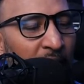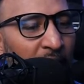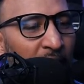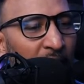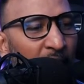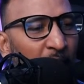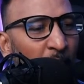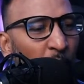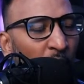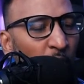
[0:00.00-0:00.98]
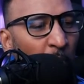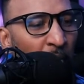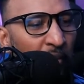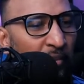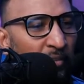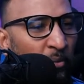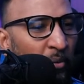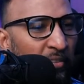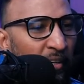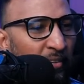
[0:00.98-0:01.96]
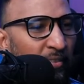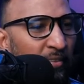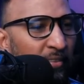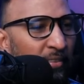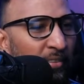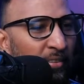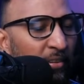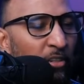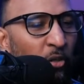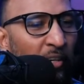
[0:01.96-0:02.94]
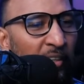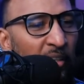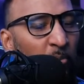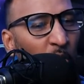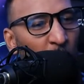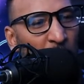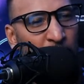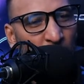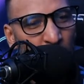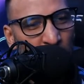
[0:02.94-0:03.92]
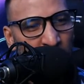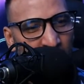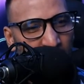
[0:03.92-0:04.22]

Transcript: One of our players, who is that? Oh, he tried to get the ball but fell over.